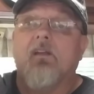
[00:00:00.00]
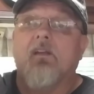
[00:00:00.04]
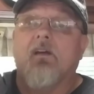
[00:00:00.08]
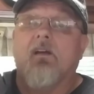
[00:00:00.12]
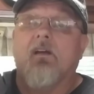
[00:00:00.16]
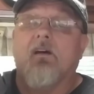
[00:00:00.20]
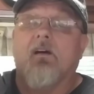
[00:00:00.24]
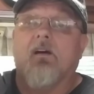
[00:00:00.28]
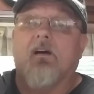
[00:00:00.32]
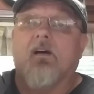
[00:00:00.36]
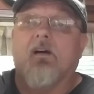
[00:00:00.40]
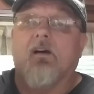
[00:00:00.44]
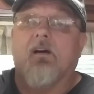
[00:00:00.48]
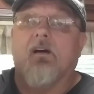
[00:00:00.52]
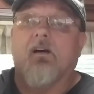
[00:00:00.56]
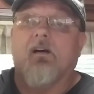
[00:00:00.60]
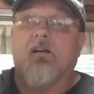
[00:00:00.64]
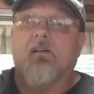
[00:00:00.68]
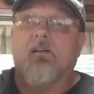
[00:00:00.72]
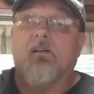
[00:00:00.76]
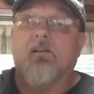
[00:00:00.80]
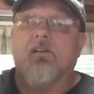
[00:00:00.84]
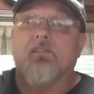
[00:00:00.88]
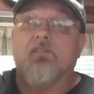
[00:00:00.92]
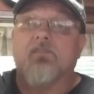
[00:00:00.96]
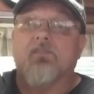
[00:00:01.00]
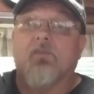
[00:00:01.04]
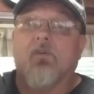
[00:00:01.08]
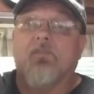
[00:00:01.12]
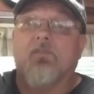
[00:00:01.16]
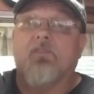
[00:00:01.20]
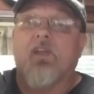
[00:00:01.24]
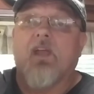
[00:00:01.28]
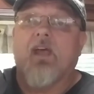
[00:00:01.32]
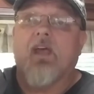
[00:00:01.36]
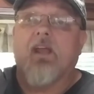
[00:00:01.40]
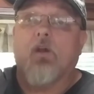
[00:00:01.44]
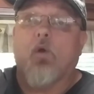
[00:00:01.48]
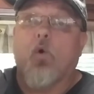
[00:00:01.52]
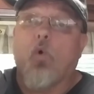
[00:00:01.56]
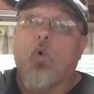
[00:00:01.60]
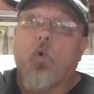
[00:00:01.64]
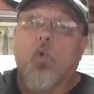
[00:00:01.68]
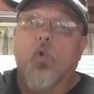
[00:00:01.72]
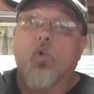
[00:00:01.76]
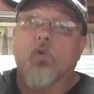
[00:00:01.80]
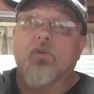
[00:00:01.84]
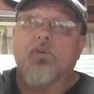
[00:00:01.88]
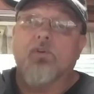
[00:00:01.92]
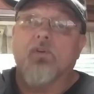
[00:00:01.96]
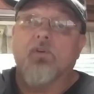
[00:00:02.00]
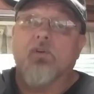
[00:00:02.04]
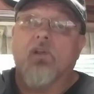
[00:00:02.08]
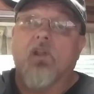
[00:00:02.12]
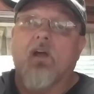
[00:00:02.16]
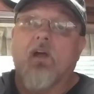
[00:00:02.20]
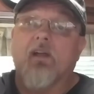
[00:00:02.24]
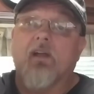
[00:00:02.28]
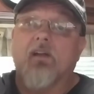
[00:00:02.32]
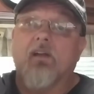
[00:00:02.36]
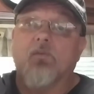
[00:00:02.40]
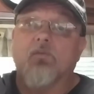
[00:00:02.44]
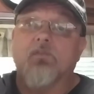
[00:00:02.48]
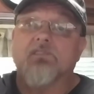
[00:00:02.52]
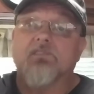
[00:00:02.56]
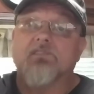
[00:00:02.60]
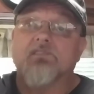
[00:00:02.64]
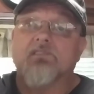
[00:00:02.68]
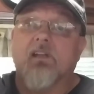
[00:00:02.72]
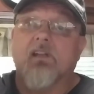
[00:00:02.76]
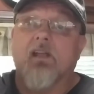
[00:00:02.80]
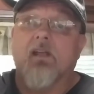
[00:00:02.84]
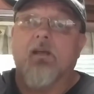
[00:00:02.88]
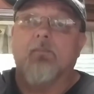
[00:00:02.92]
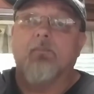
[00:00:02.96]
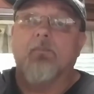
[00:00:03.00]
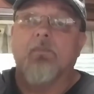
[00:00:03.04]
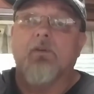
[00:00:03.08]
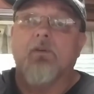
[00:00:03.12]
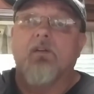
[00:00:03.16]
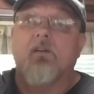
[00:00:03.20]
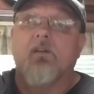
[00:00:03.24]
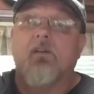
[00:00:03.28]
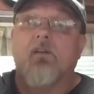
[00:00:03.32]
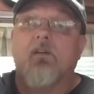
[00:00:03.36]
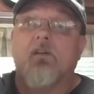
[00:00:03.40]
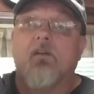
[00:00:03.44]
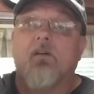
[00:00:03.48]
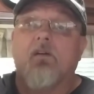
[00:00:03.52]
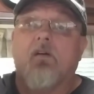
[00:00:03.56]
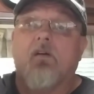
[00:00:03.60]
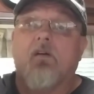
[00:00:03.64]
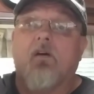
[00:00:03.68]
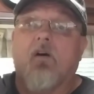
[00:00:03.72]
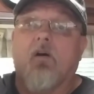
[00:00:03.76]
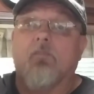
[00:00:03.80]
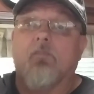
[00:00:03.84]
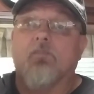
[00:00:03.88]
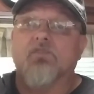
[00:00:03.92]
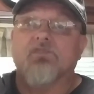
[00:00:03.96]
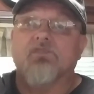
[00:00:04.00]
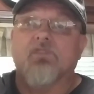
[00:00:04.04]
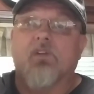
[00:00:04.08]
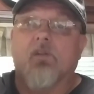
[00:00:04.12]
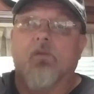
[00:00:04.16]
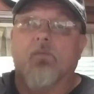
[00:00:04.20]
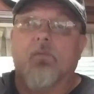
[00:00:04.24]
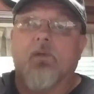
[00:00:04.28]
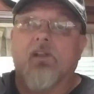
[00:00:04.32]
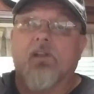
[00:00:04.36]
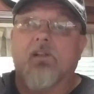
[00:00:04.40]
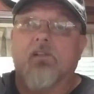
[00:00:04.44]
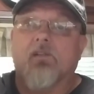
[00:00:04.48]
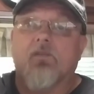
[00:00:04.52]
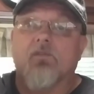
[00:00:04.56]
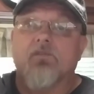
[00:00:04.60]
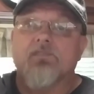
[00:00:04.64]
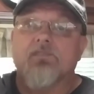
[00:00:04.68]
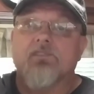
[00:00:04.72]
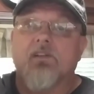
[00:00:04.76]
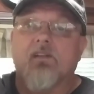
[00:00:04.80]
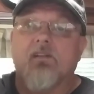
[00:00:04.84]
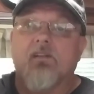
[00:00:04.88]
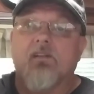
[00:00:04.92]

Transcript: So if you had a hole in your line, it will slam almost all the way closed,